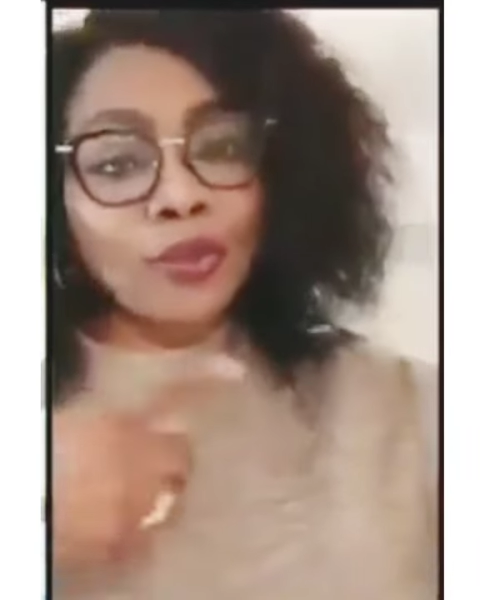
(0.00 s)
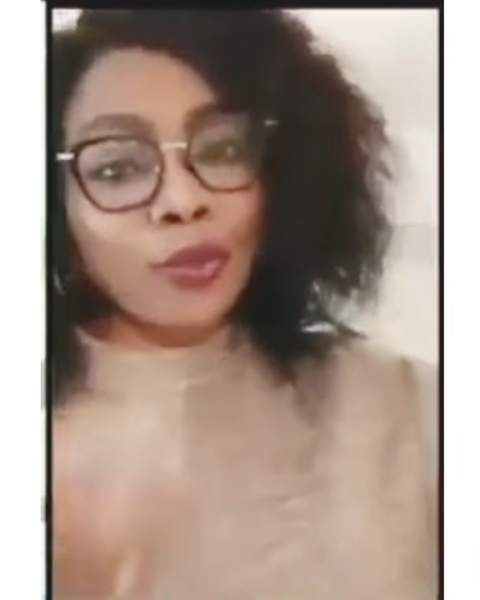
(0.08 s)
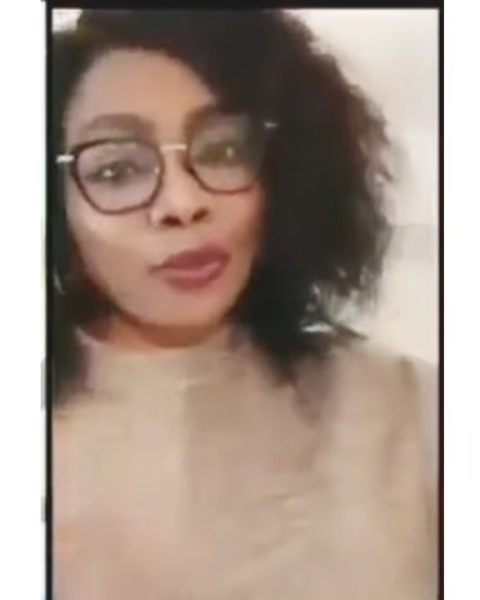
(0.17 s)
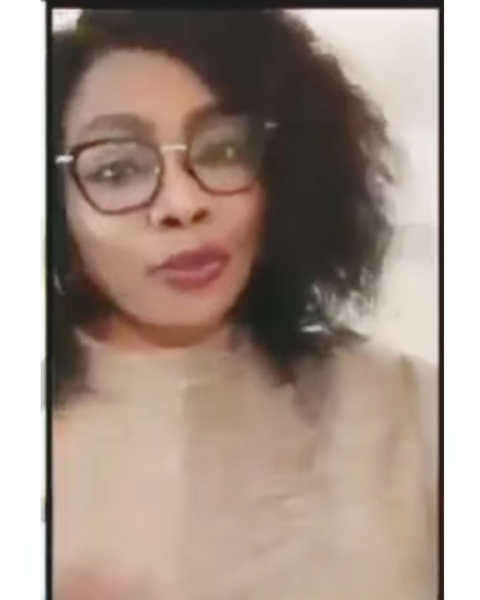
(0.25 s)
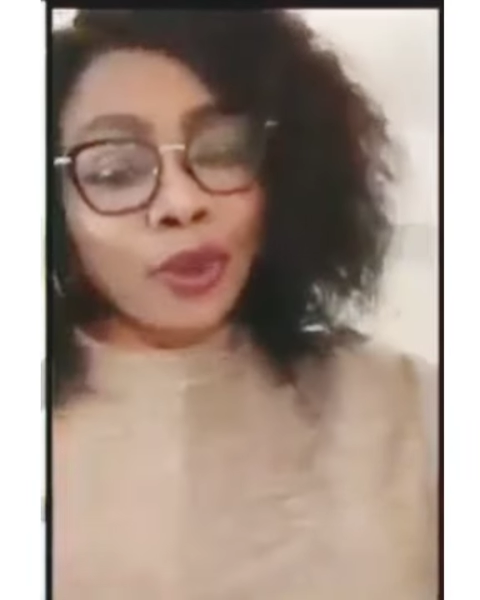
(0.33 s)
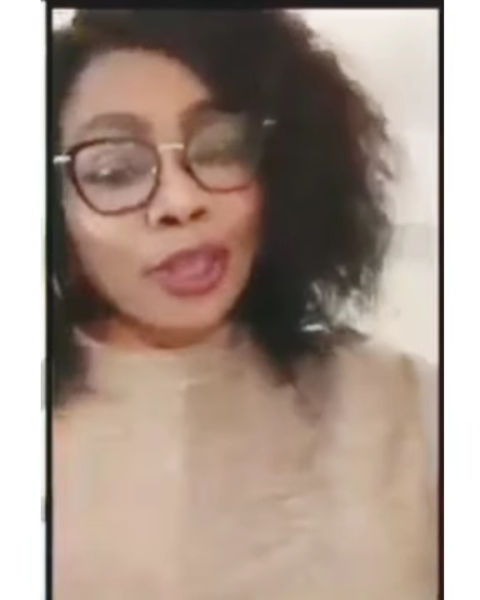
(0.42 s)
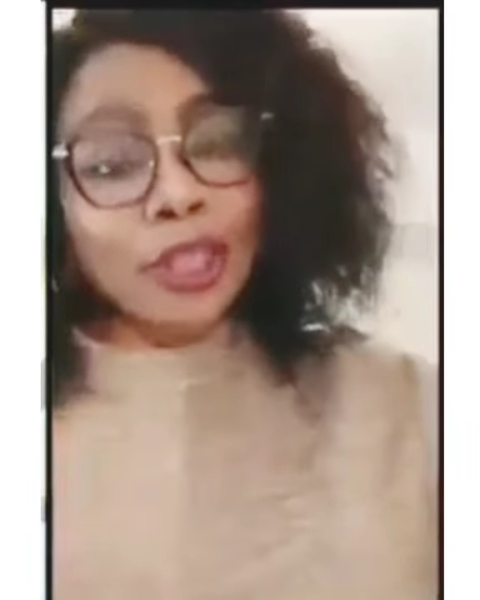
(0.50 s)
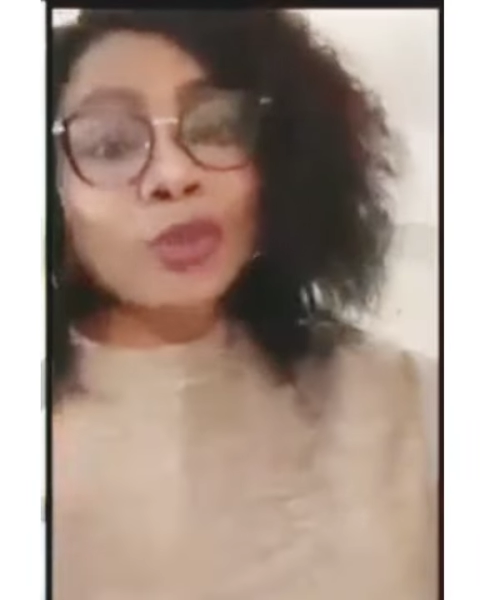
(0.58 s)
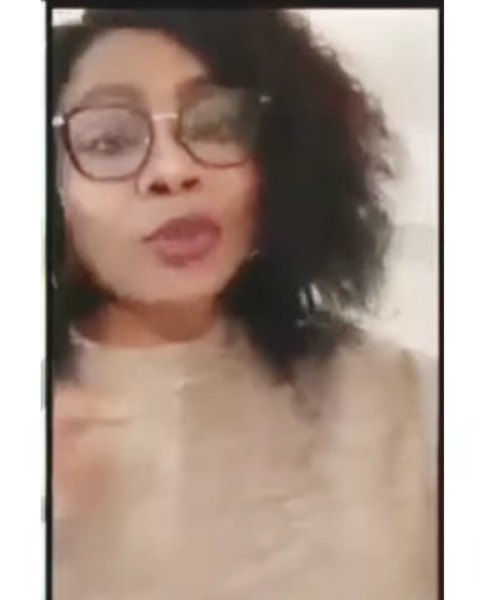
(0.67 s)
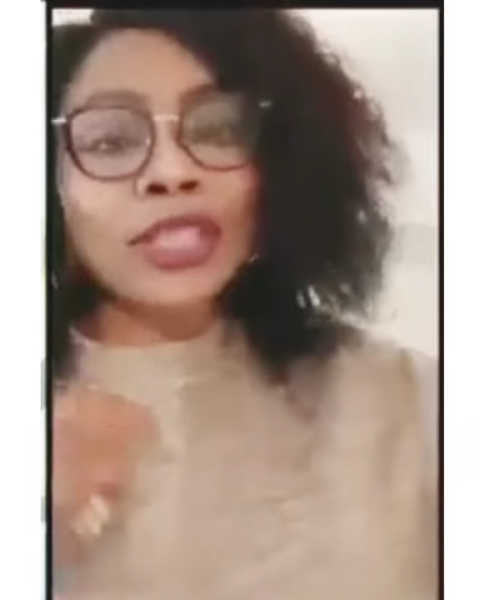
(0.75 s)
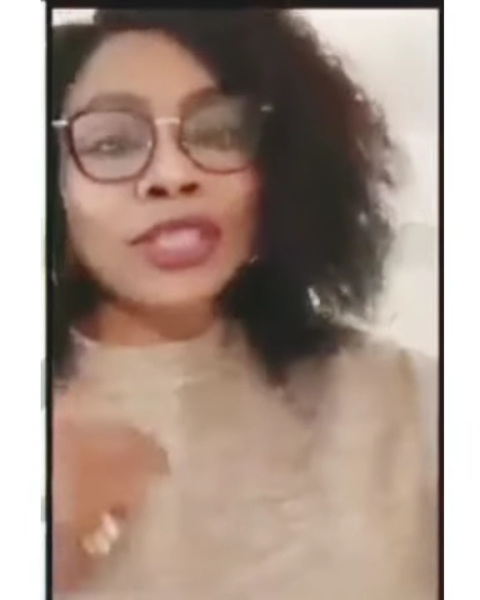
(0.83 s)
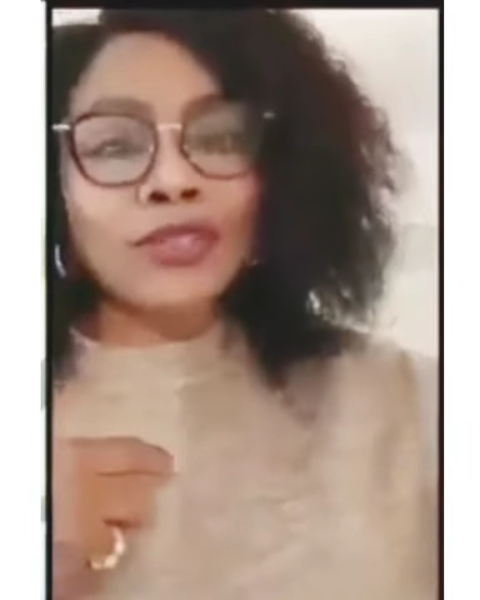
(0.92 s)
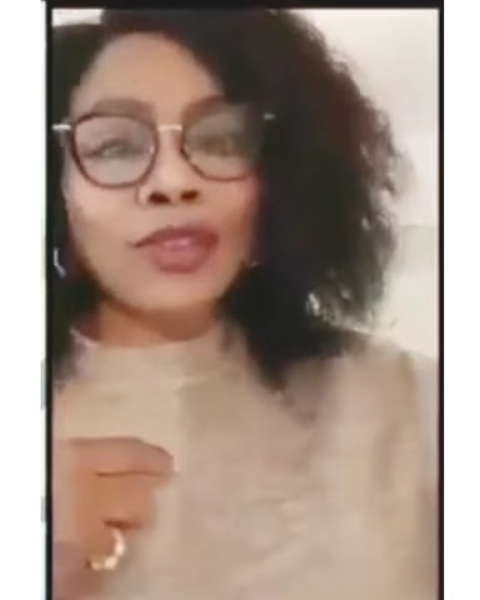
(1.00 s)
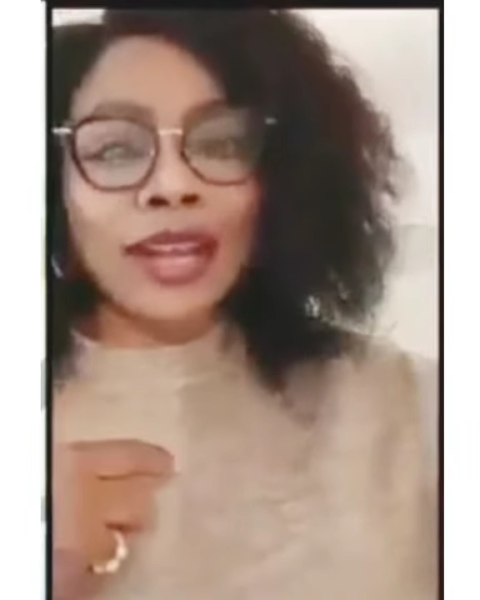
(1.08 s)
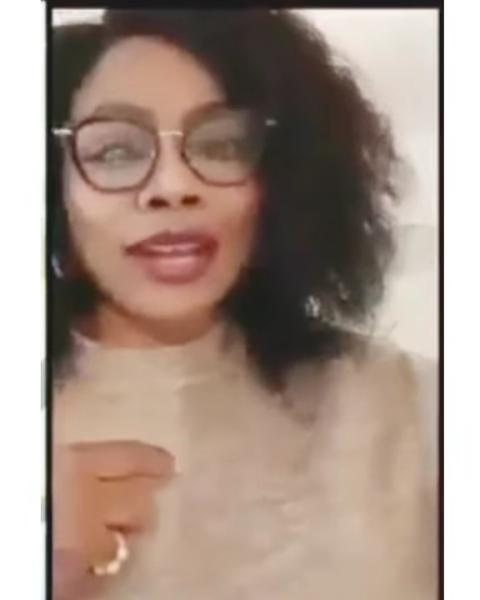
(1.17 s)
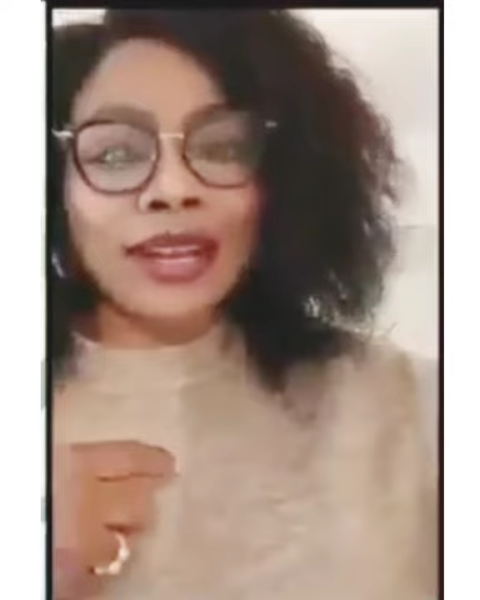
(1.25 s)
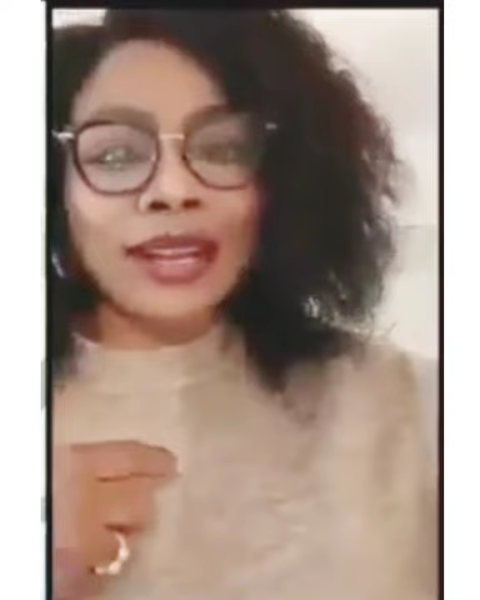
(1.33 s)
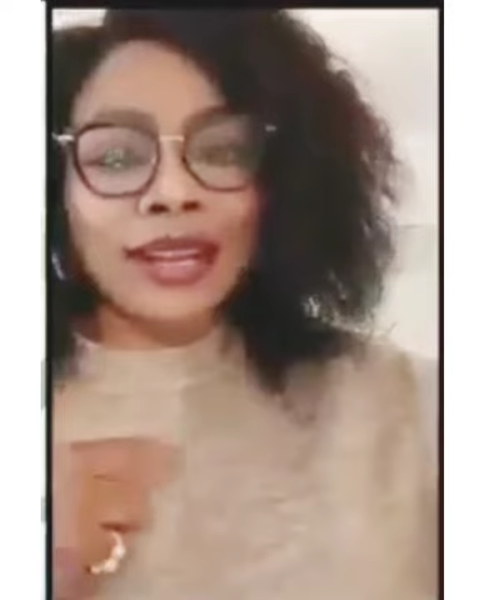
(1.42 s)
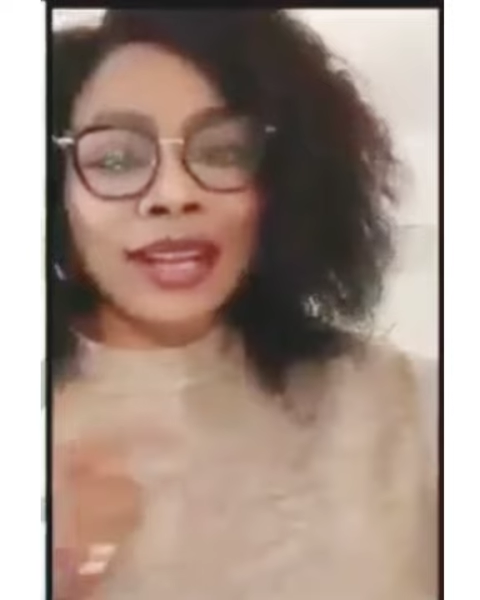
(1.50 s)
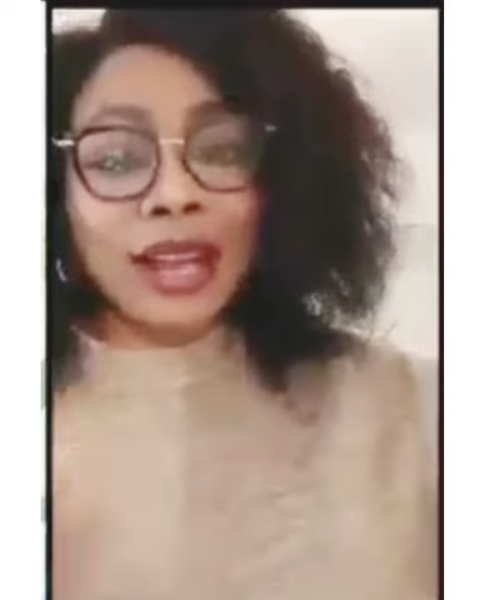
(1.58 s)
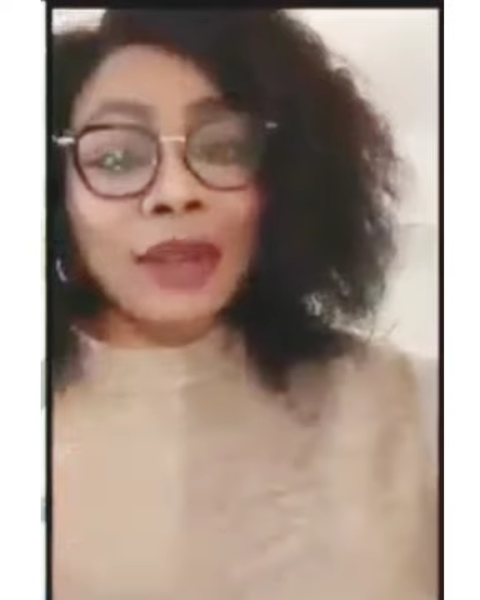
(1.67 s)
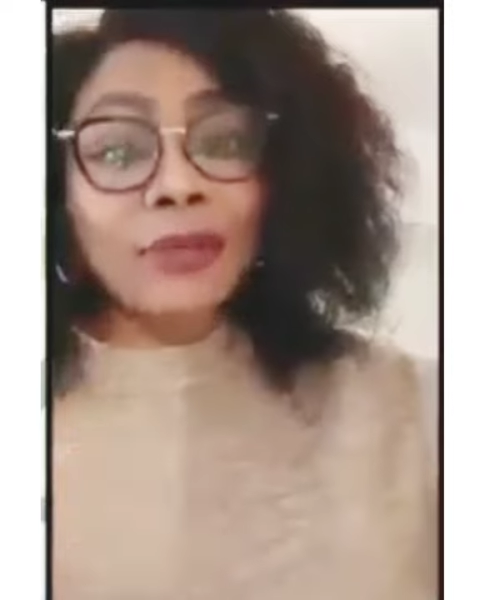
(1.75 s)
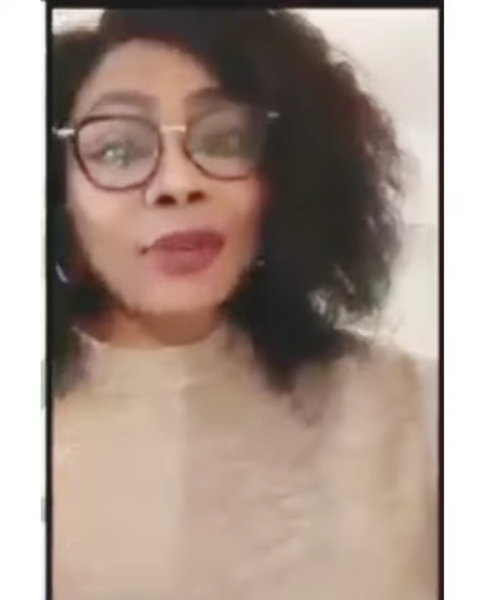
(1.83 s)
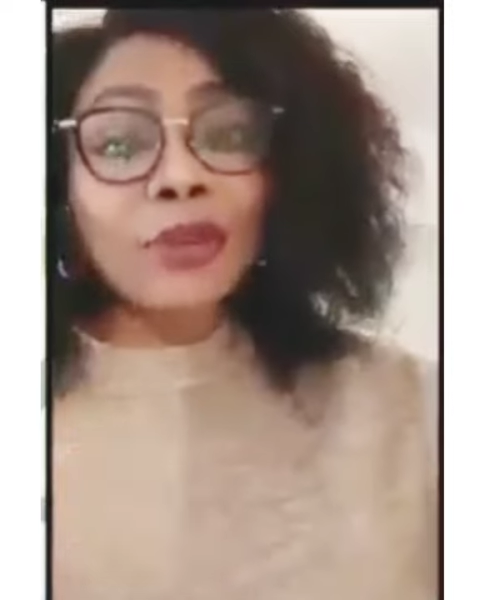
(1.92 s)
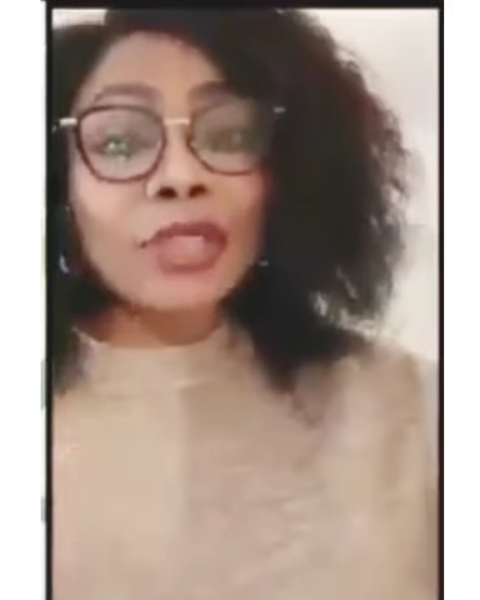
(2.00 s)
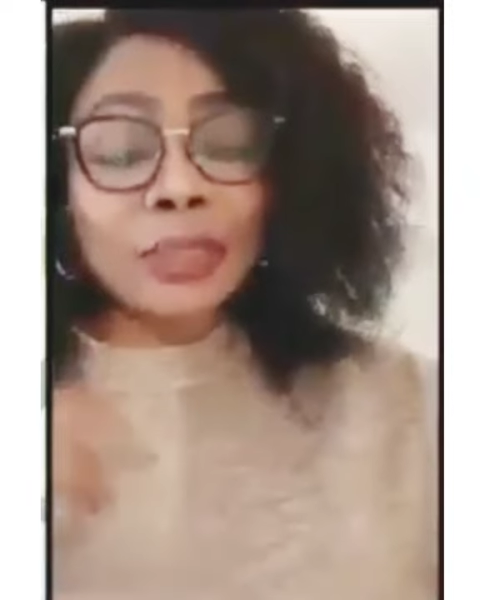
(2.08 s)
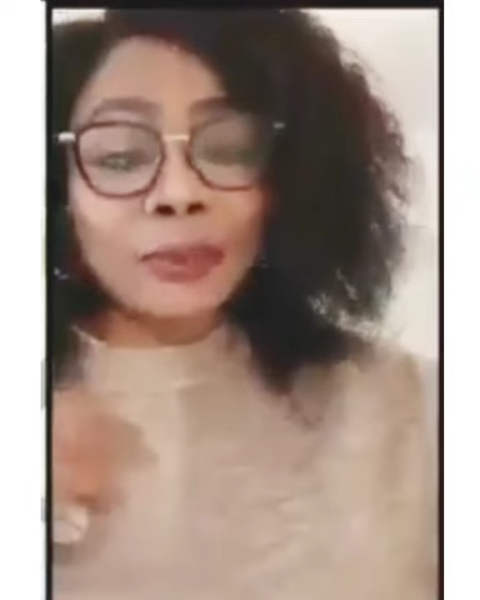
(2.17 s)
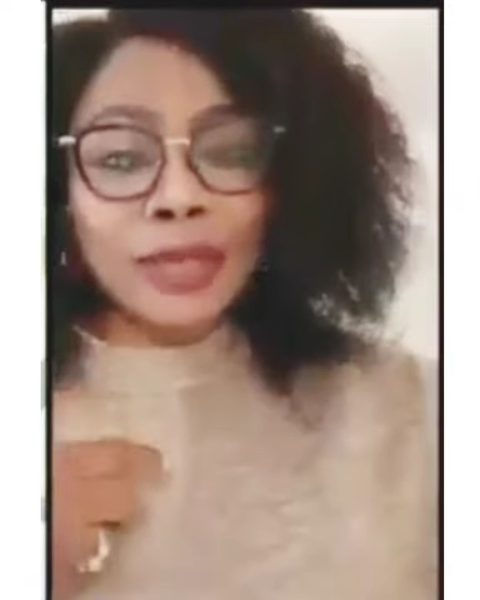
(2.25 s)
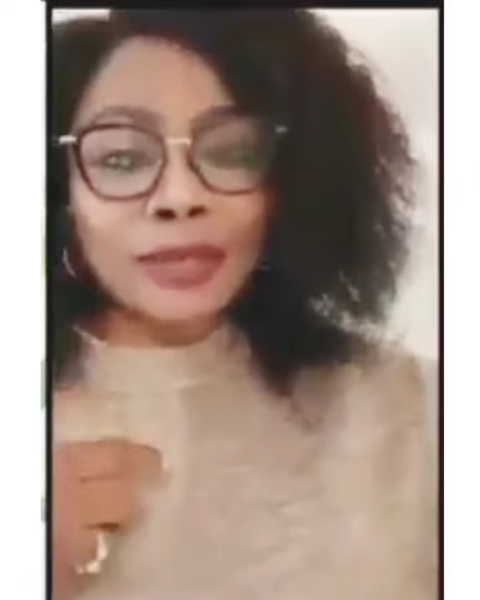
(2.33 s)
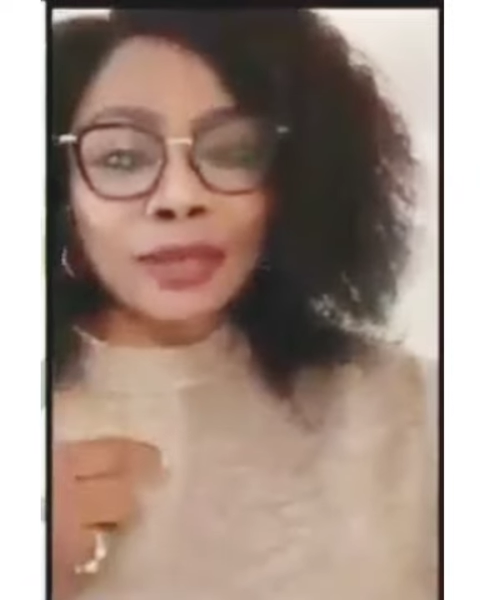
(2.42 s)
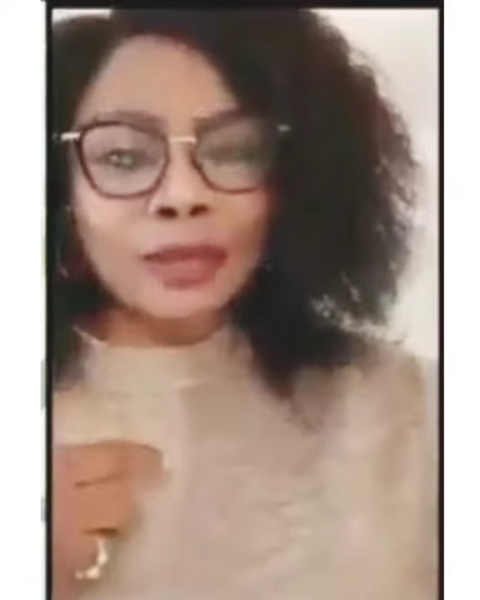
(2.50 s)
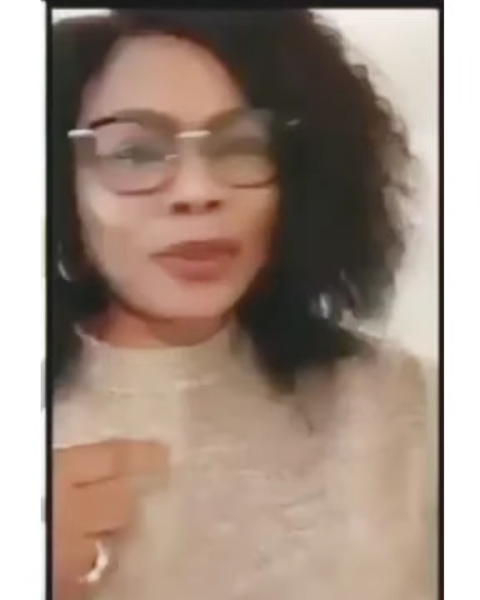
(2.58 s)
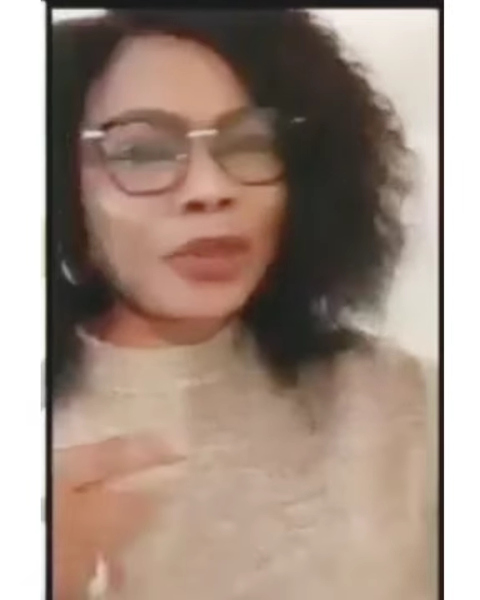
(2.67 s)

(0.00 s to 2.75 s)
will fall into this track and follow these pastors.